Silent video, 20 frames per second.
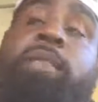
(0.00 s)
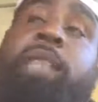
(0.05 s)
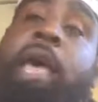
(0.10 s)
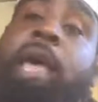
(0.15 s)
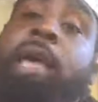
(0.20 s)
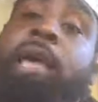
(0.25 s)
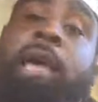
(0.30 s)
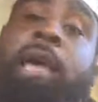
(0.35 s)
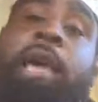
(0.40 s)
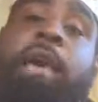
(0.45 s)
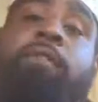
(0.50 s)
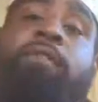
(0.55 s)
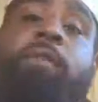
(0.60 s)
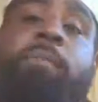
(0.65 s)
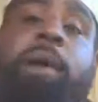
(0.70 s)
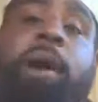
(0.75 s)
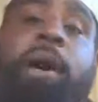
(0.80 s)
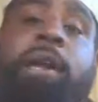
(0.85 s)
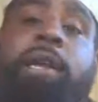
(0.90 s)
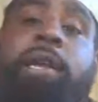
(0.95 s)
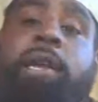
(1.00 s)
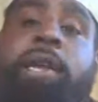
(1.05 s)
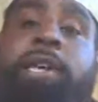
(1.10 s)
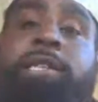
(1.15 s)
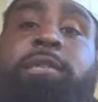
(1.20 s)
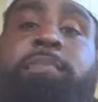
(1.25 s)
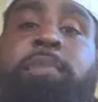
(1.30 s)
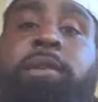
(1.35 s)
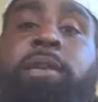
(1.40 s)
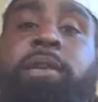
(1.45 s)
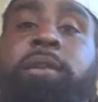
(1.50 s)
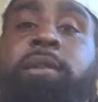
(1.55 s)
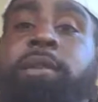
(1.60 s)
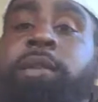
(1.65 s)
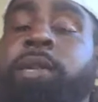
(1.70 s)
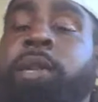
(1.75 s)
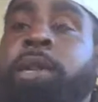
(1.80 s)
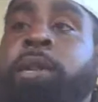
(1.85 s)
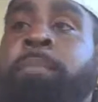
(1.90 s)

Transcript: thank everybody that's been